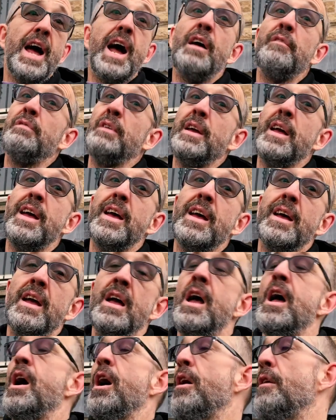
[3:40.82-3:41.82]
I B A.
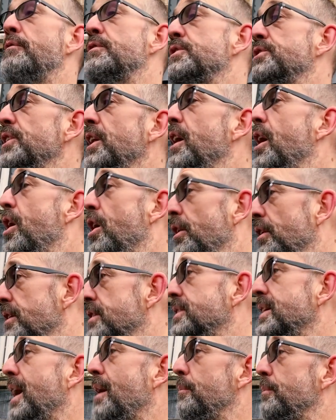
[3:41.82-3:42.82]
Obviously all
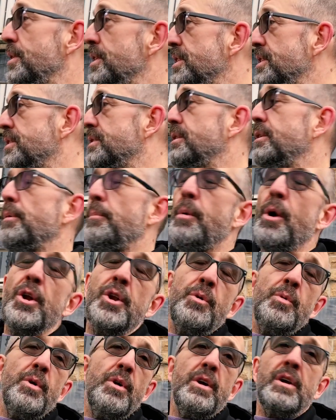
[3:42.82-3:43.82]
that's happened is the
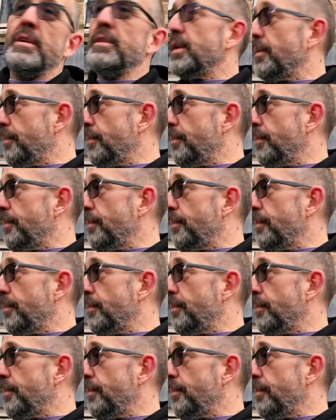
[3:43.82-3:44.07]
bodywork,